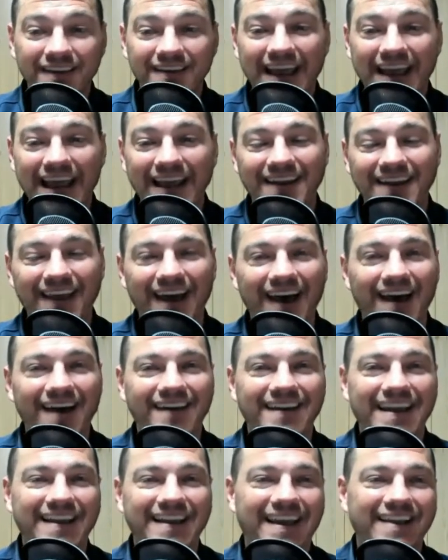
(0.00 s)

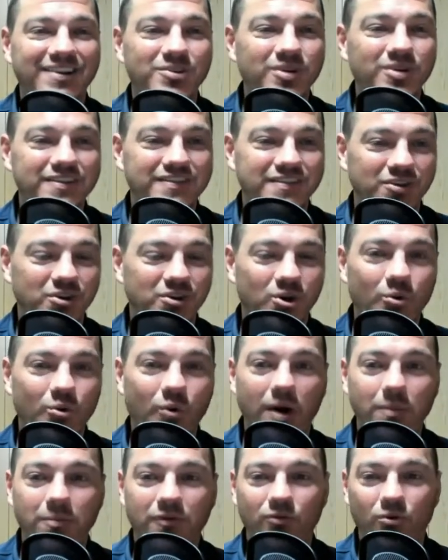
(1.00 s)
and you could secure
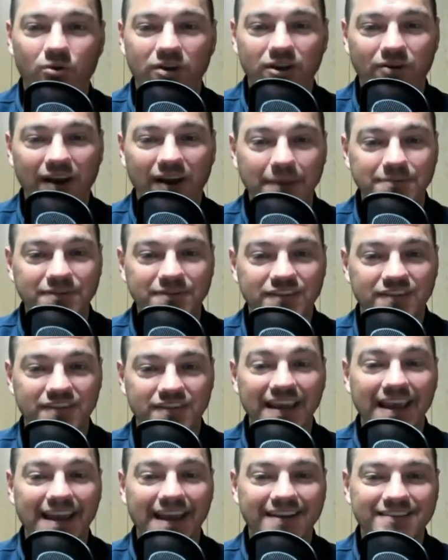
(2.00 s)
one before he grabbed
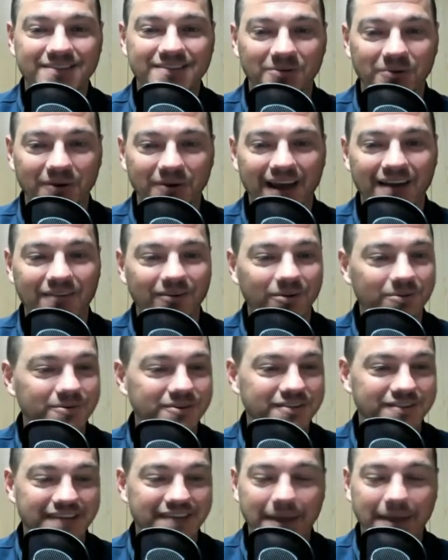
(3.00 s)
6 or whatever, which
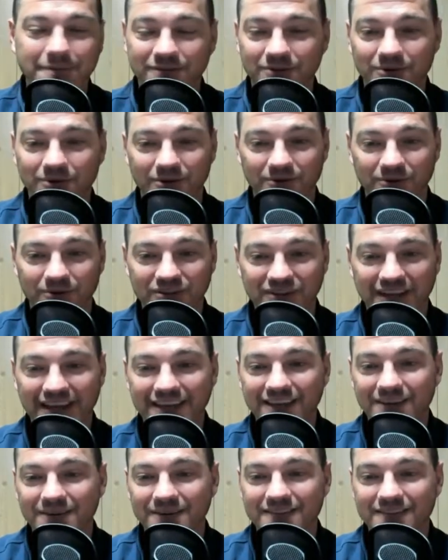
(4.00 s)
is absolutely
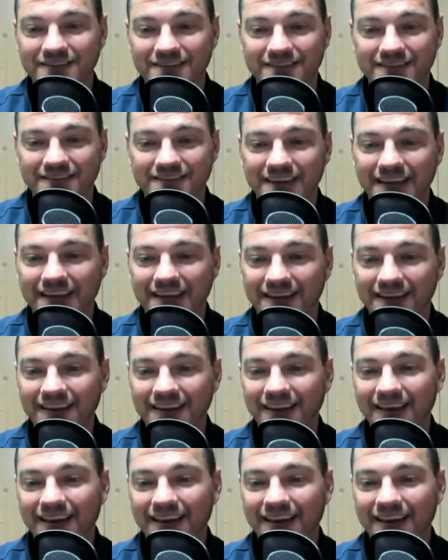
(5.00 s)
ridiculous to see.